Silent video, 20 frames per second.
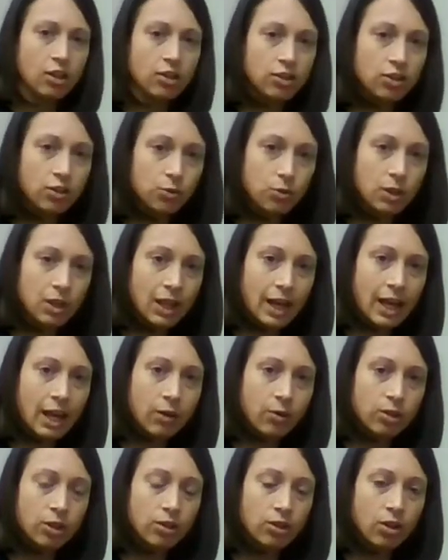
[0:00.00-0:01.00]
to
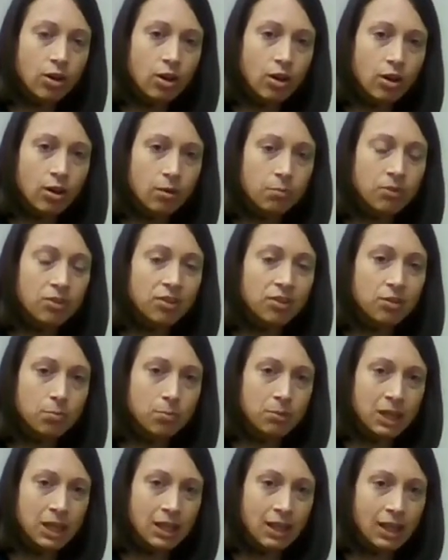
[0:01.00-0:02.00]
allow your arms to
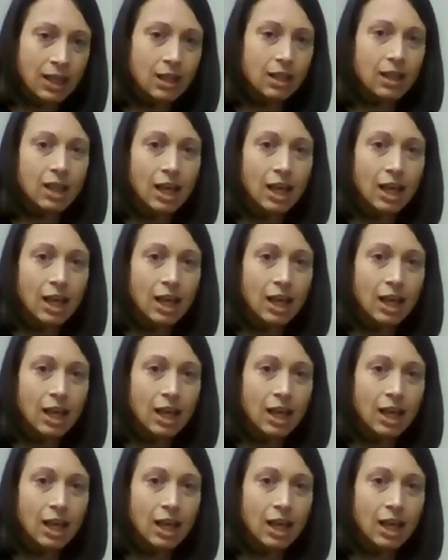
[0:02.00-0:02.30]
be in